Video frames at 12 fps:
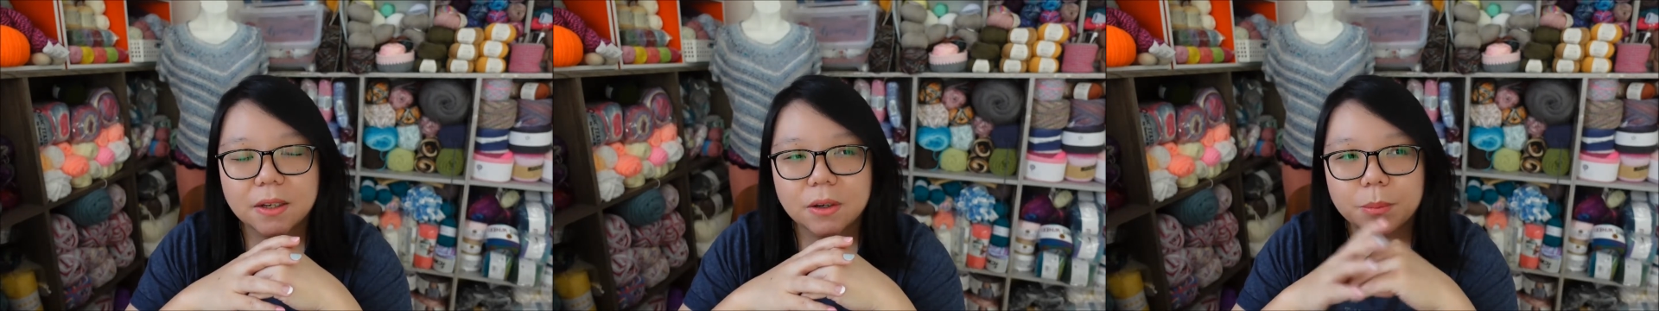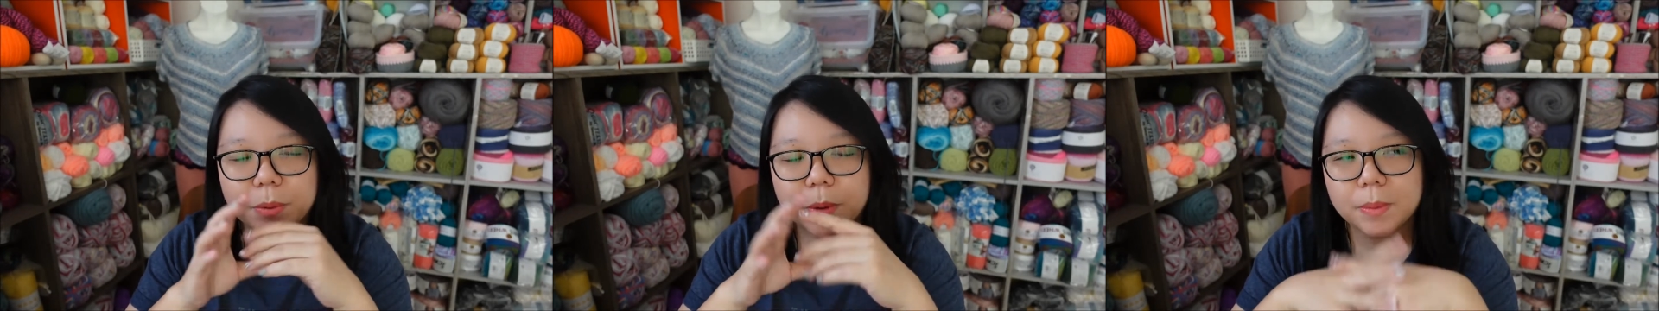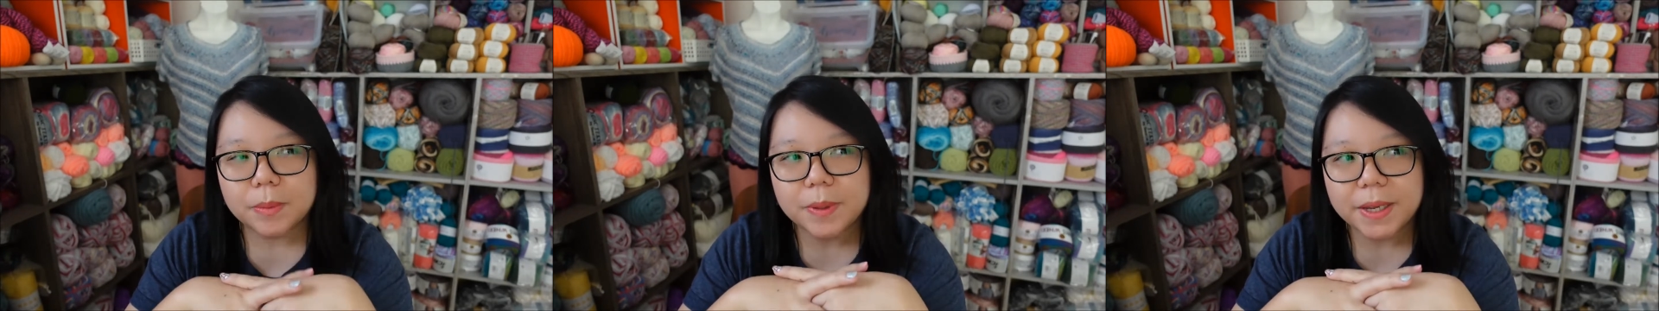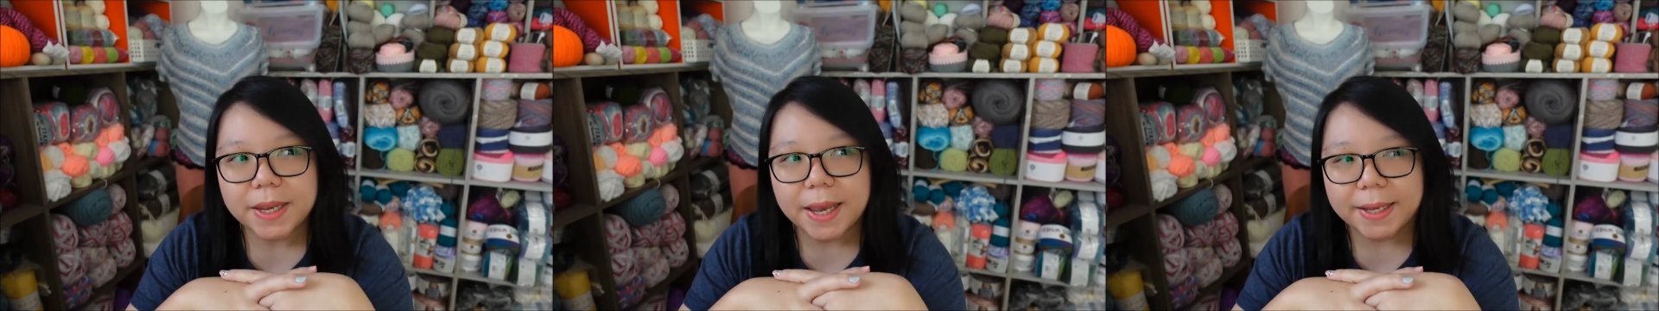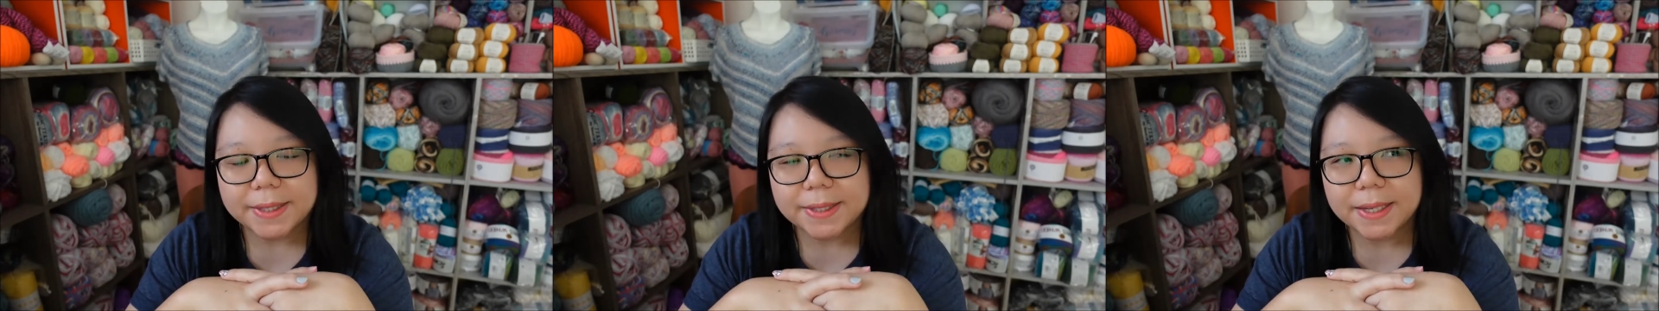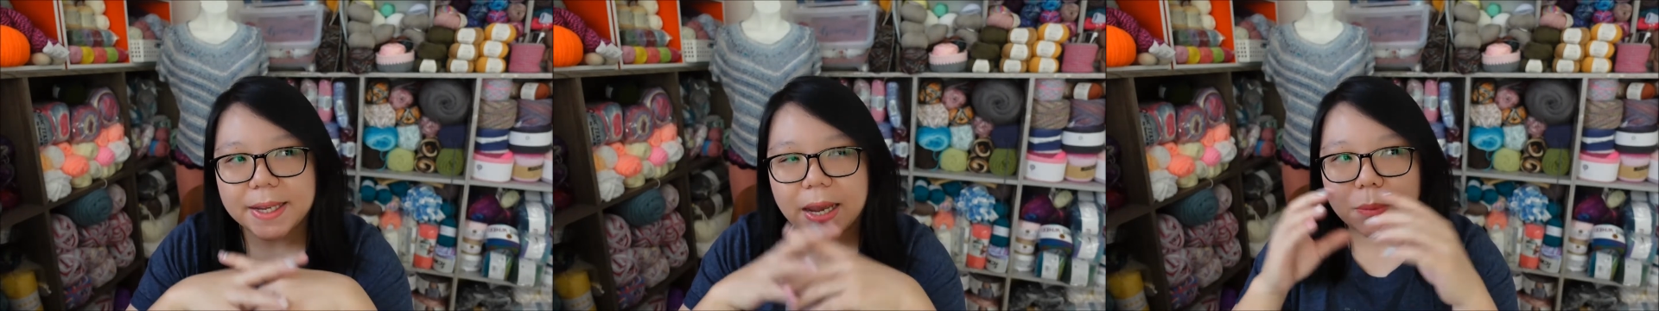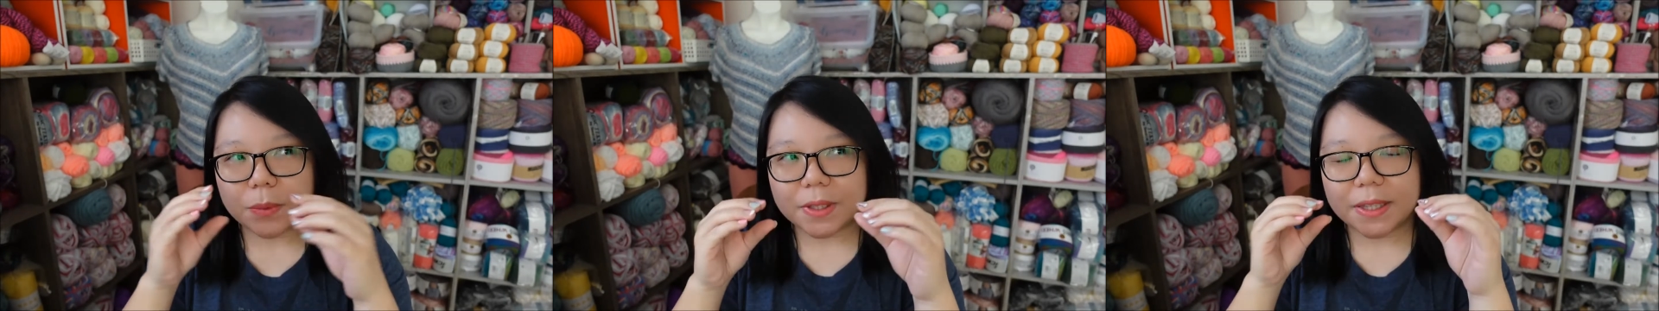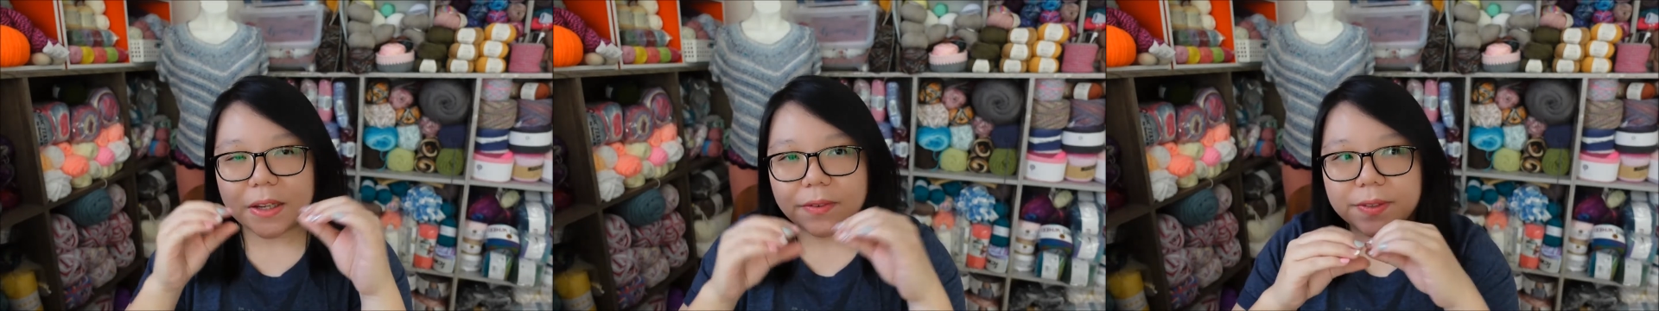or probably I think I will
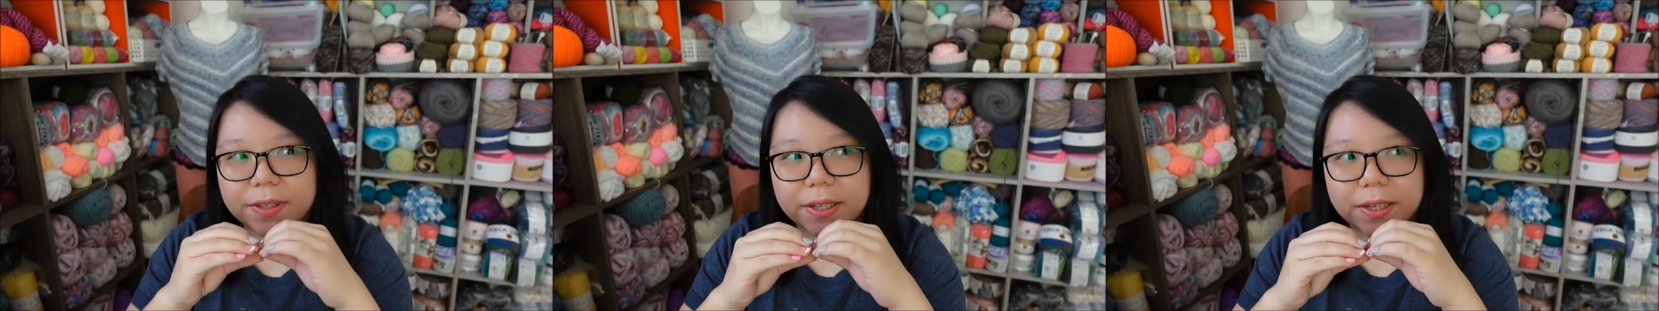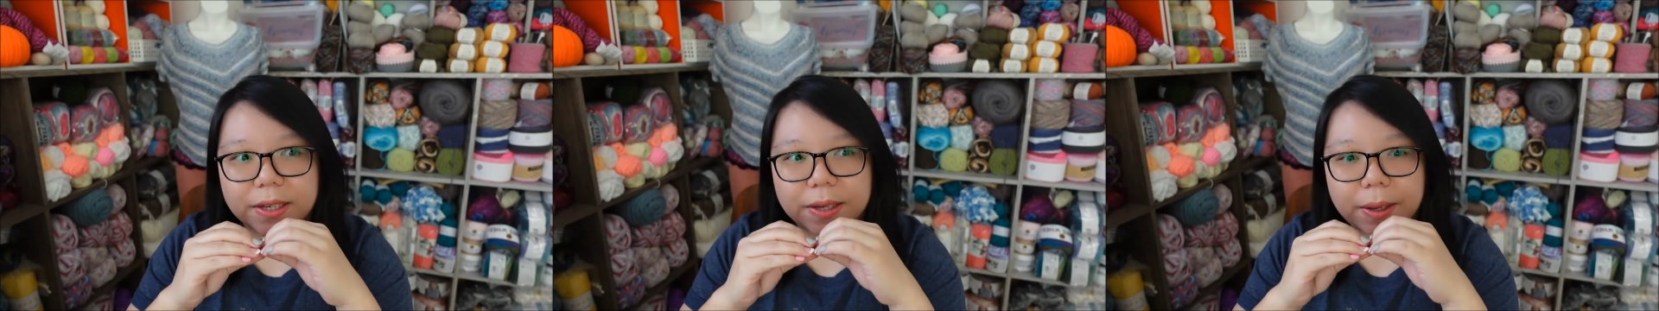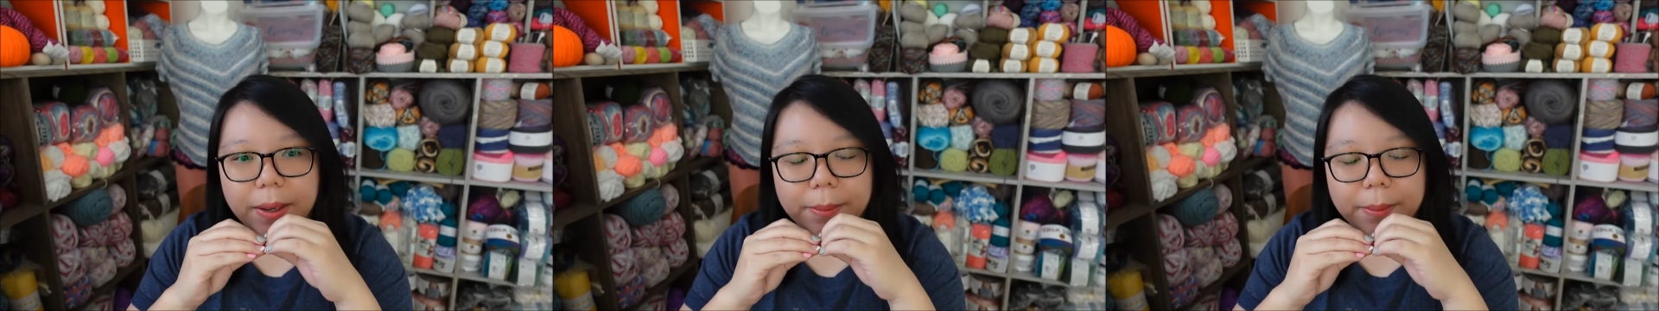leave the